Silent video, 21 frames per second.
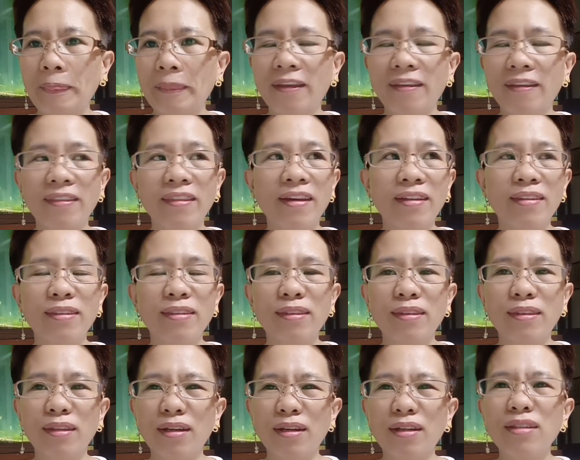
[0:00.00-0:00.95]
that
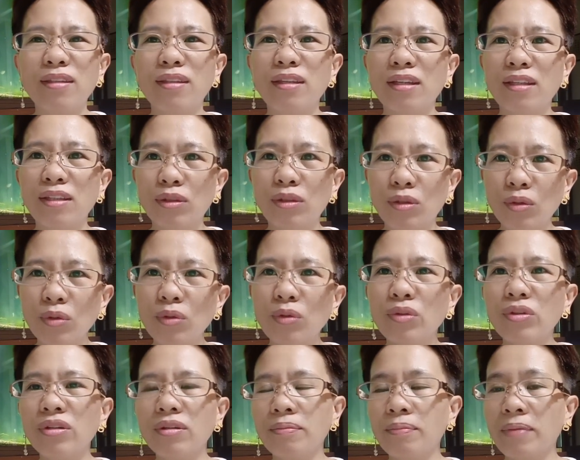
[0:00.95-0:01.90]
they do
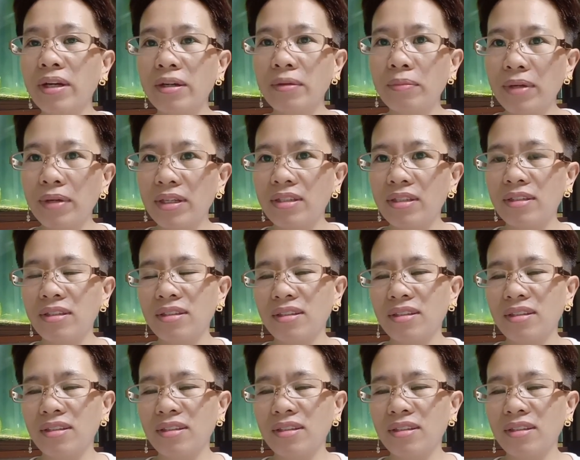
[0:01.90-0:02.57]
their very best